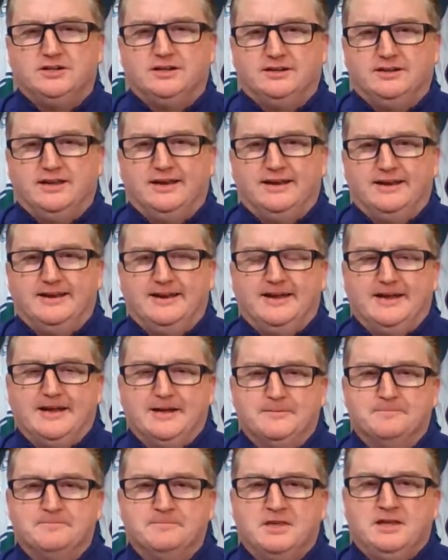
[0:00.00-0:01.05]
And
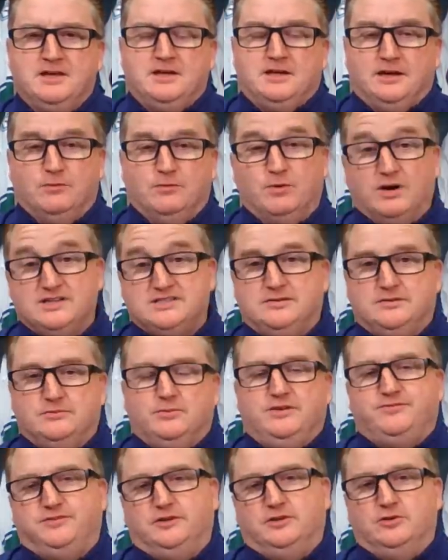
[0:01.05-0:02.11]
then we
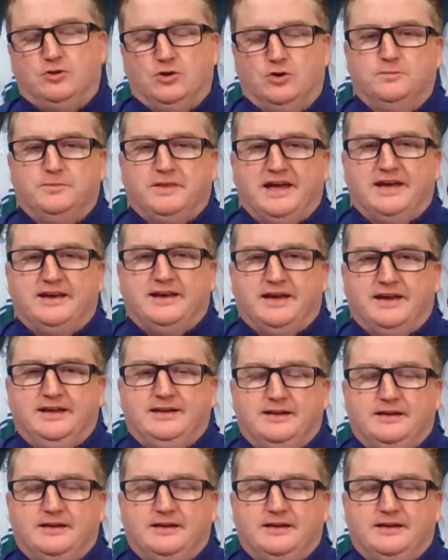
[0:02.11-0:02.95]
flew home that night,